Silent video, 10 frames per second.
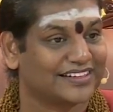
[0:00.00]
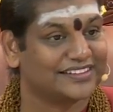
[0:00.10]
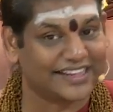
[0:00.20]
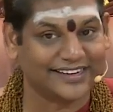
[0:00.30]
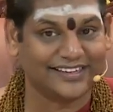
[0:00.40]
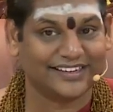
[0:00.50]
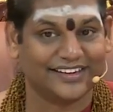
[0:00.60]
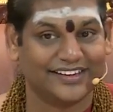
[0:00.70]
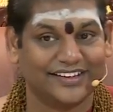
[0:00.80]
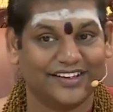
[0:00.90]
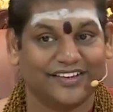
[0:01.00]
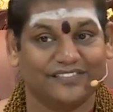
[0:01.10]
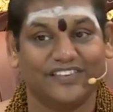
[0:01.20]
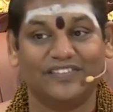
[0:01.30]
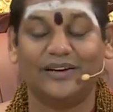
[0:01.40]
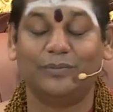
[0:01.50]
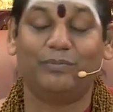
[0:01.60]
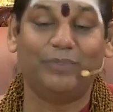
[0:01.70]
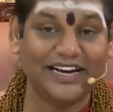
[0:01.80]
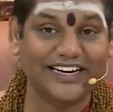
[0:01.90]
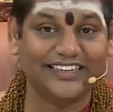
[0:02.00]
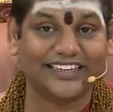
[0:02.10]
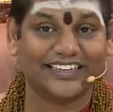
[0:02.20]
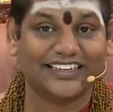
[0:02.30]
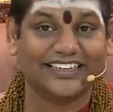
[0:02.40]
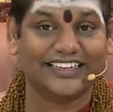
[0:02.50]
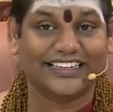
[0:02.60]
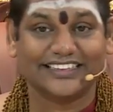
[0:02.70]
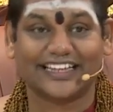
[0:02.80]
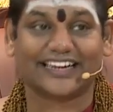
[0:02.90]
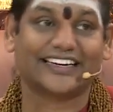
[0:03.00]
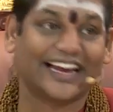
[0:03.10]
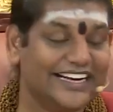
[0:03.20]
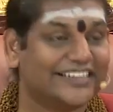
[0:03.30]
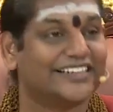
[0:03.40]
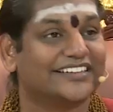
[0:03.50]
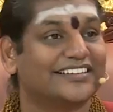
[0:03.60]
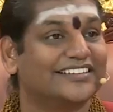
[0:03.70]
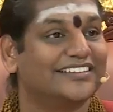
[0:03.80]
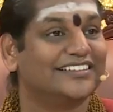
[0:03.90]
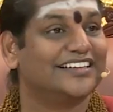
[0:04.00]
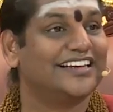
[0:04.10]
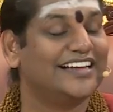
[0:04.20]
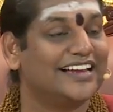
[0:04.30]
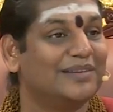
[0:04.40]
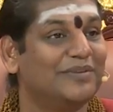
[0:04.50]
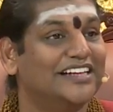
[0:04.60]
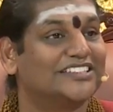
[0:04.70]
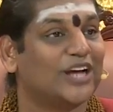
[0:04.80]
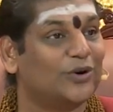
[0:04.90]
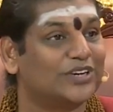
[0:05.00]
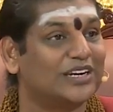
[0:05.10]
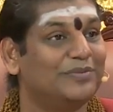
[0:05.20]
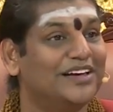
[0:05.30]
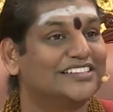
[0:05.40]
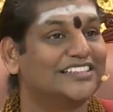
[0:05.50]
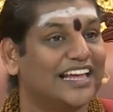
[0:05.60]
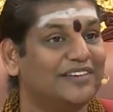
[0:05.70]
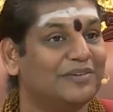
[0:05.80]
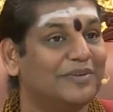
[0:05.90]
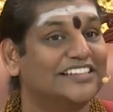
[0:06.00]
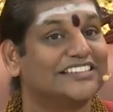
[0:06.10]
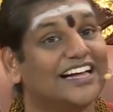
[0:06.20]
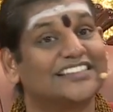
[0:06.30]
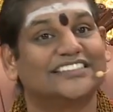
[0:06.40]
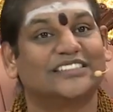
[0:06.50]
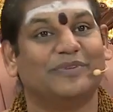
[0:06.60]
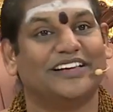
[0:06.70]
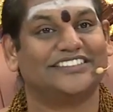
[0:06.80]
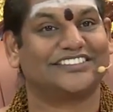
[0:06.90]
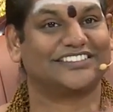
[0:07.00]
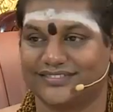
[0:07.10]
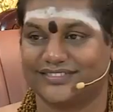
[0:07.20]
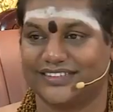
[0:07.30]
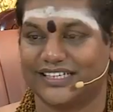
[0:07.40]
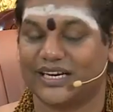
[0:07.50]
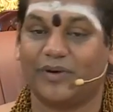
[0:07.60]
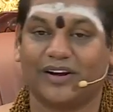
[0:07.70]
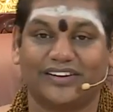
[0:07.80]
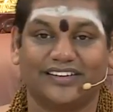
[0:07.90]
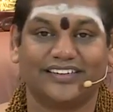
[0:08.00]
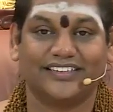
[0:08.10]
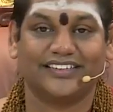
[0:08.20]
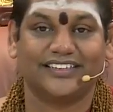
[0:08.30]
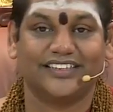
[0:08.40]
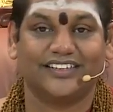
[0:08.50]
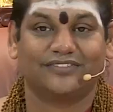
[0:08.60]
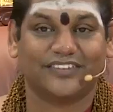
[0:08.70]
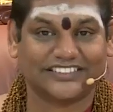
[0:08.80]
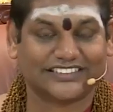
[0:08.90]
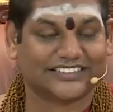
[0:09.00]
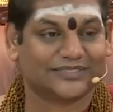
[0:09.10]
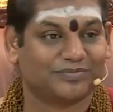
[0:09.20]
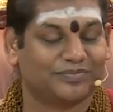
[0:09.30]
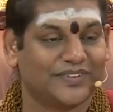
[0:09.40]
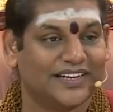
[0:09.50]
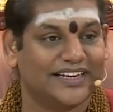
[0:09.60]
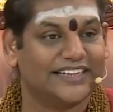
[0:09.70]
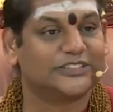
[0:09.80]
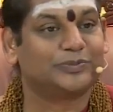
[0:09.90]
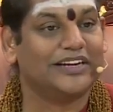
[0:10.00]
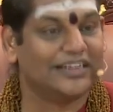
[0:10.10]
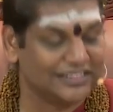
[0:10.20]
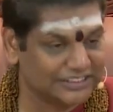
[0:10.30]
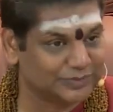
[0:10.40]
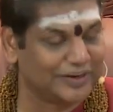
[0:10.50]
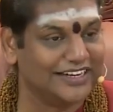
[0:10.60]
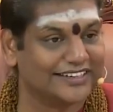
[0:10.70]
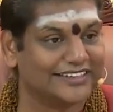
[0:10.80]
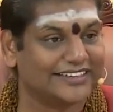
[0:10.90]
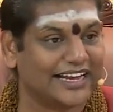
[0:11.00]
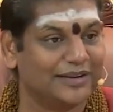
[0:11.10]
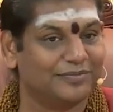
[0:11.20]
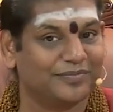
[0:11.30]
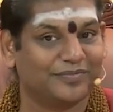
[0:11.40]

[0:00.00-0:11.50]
Then we will build the right inner image, outer image, life image, others' image. Come on. First, let's spend a little time